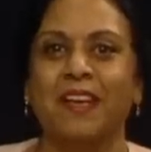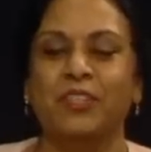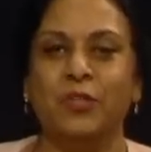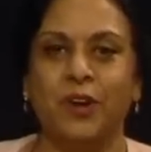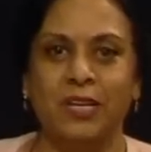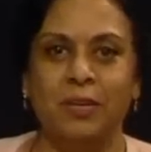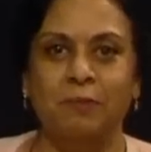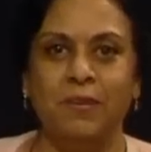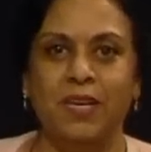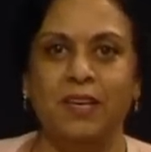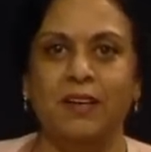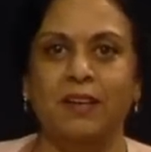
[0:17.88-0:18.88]
Joining
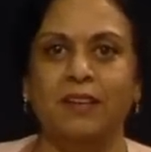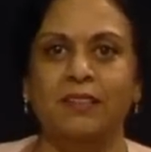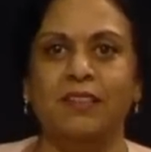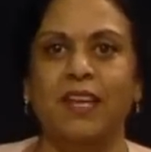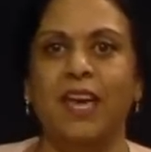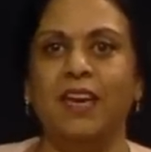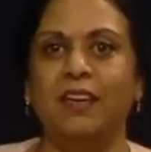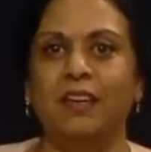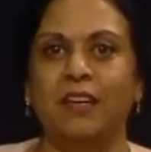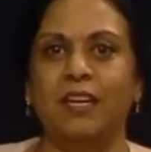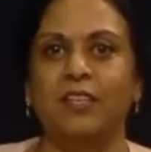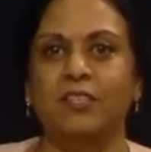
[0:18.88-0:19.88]
me here today
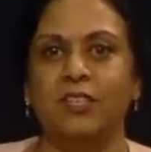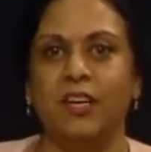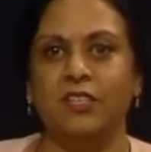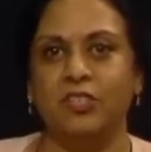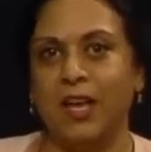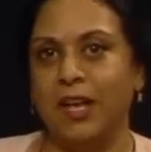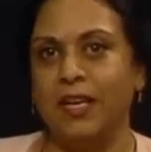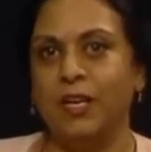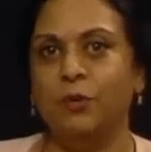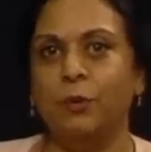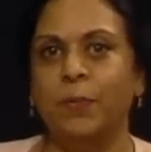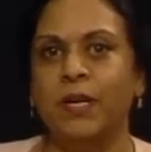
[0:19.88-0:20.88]
is Shelly
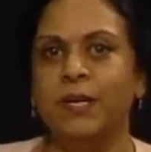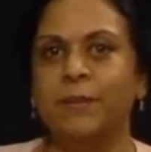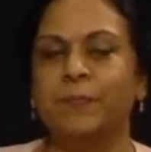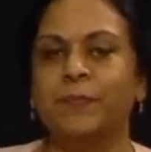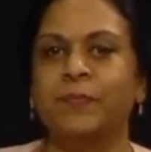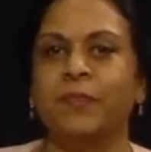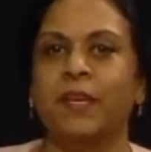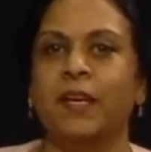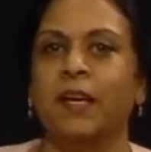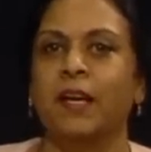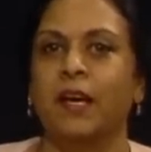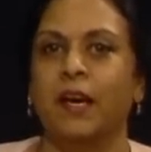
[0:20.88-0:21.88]
Cooper,
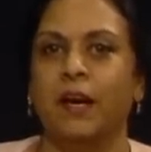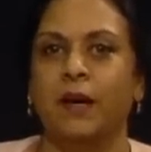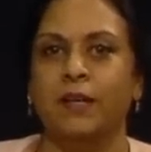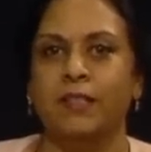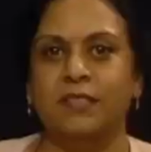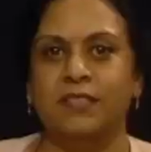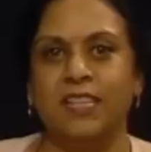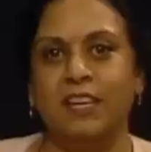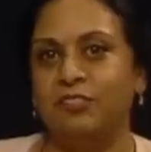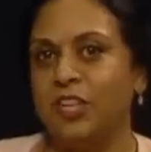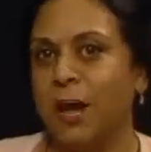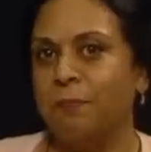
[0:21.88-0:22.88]

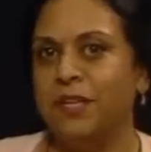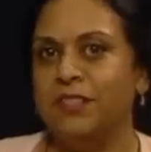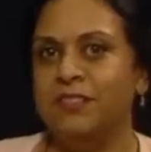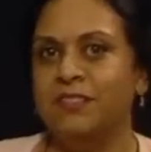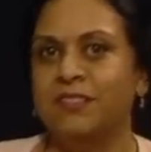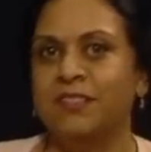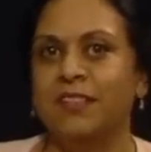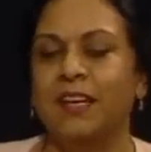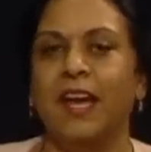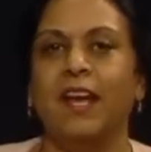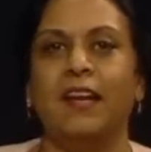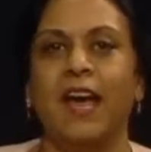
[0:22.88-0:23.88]
Steve Schappert,
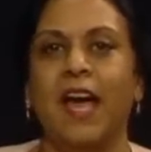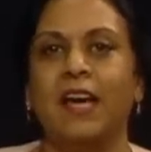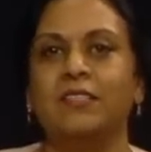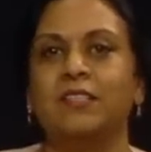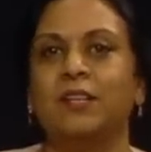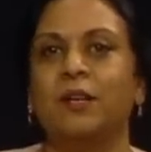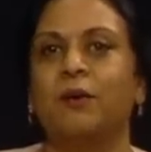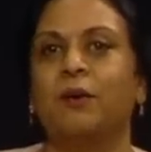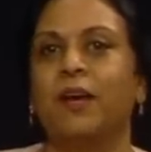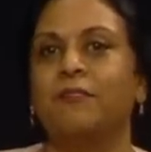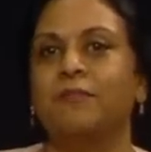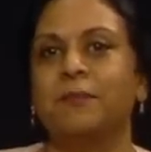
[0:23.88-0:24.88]
and Angelo
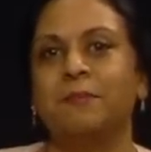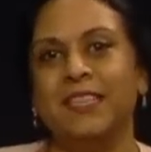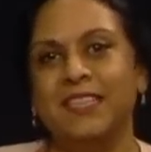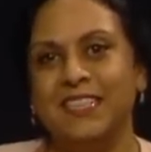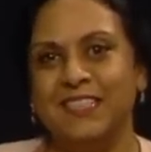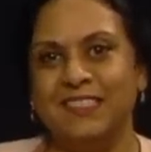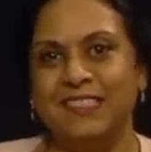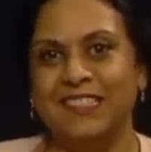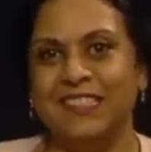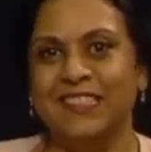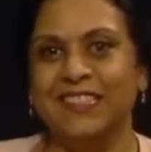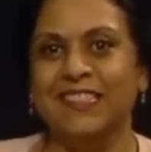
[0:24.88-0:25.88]
Efthimiatos.
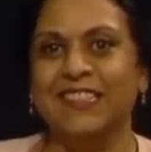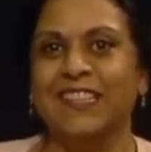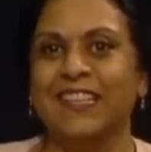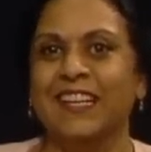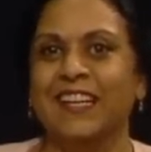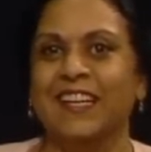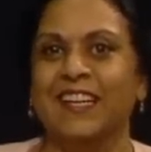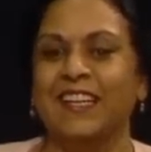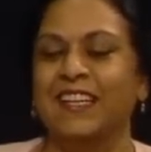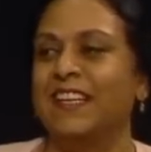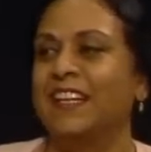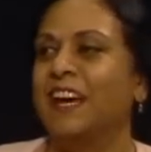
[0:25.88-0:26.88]

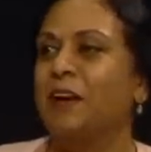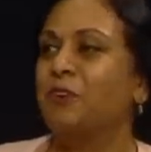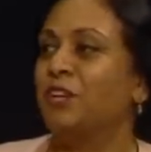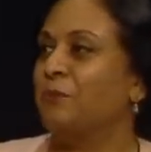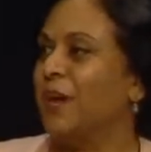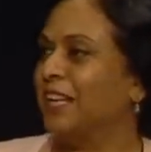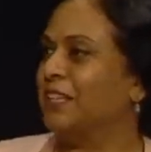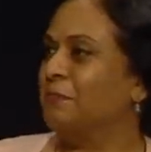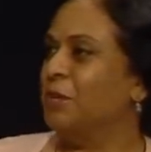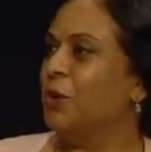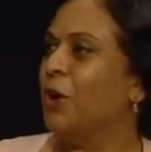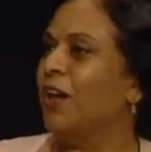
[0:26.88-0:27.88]
And I want to welcome
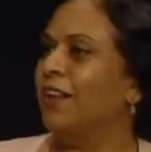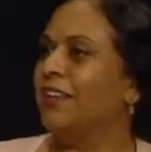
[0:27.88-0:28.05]
you all